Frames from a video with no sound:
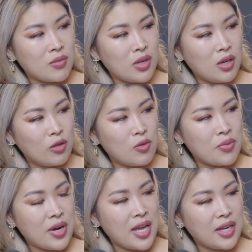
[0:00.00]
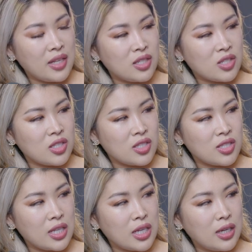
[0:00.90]
a loaf of bread, and just
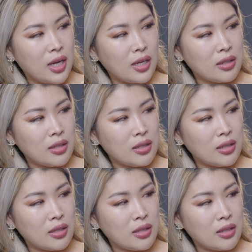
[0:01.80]
standing in line.